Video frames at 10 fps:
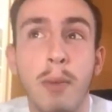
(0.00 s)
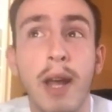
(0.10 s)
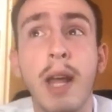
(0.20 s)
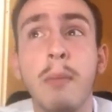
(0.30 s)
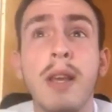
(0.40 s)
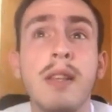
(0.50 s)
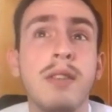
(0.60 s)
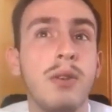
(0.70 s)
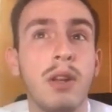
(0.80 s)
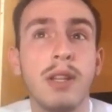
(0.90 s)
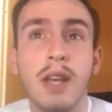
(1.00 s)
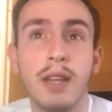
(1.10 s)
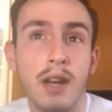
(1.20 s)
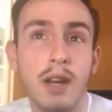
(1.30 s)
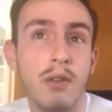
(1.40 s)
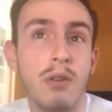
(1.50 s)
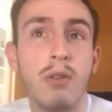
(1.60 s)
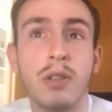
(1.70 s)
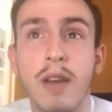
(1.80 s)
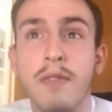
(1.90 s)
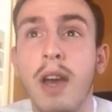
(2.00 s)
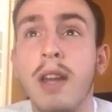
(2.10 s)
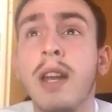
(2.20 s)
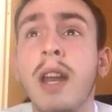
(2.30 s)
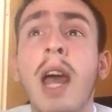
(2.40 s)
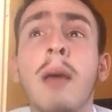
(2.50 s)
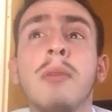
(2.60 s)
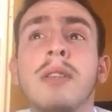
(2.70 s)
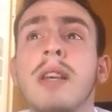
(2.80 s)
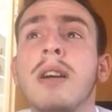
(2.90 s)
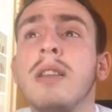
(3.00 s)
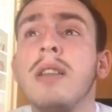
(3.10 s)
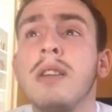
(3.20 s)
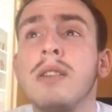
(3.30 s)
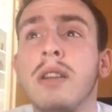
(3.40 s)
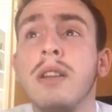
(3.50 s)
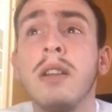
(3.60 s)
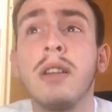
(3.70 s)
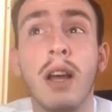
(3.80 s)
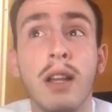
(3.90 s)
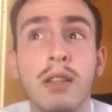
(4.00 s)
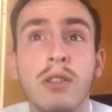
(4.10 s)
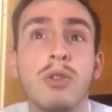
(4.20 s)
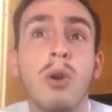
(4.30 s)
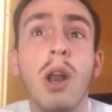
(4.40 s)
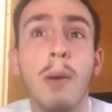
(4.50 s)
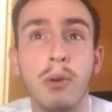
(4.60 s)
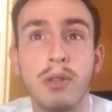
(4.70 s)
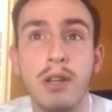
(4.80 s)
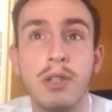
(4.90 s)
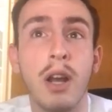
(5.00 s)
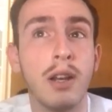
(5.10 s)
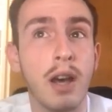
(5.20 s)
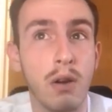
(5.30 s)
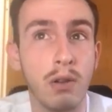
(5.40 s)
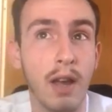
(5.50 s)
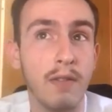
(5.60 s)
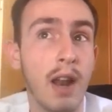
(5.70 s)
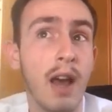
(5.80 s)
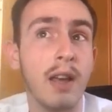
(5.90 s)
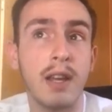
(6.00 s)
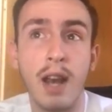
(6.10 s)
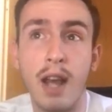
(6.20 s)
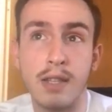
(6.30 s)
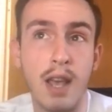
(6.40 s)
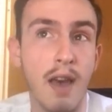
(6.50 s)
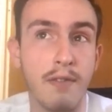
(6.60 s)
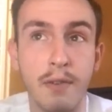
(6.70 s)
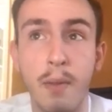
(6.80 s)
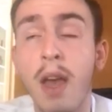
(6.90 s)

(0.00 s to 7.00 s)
My name is Ionita Andrei Octavian and I am a second year student at Școala Post-Liceală Carol Davila in class F.